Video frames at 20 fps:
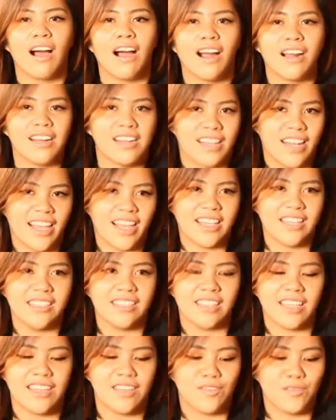
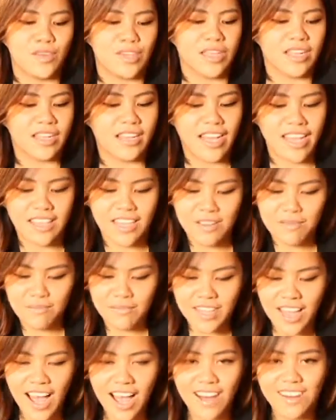legs, and we lay them
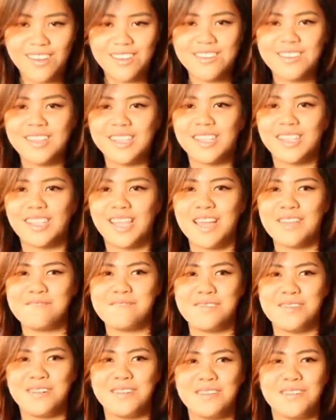down in the
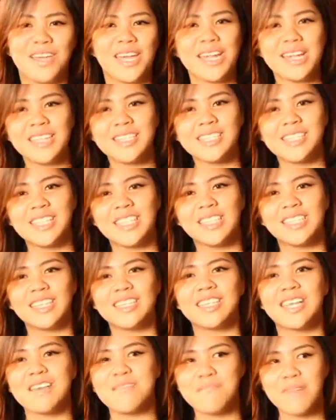table, you cannot see the
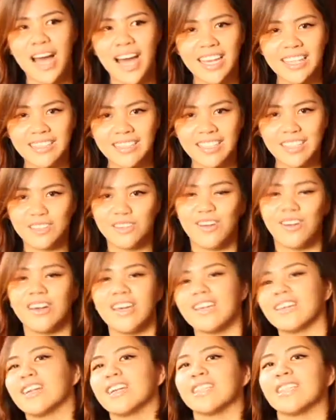same Heidi
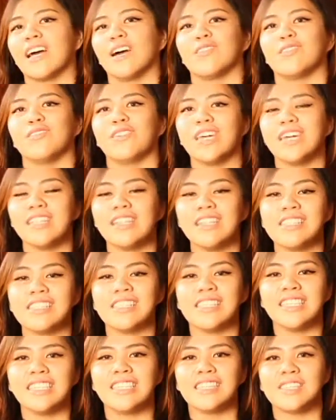talking right now. You cannot
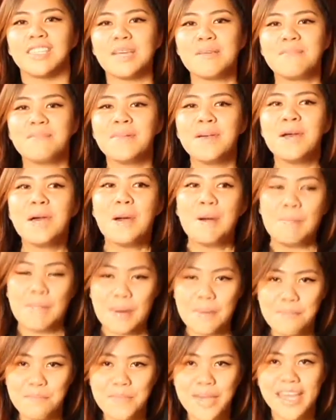see the same
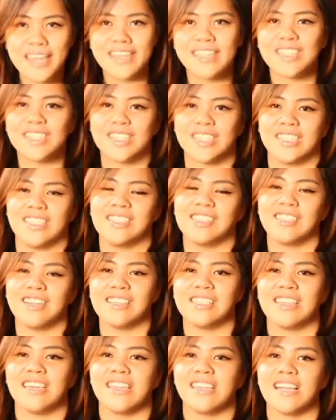Ma'am Bench
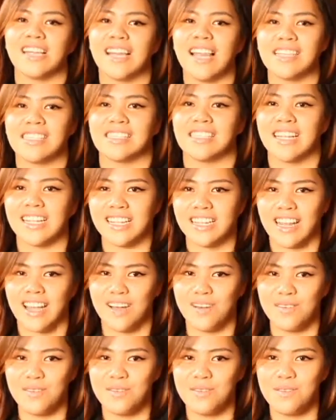discussing in class right
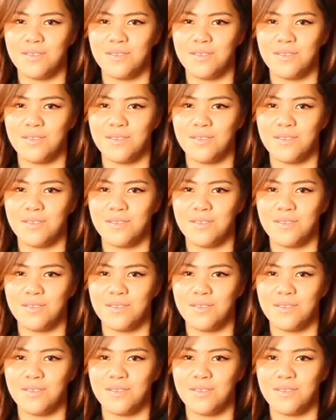now.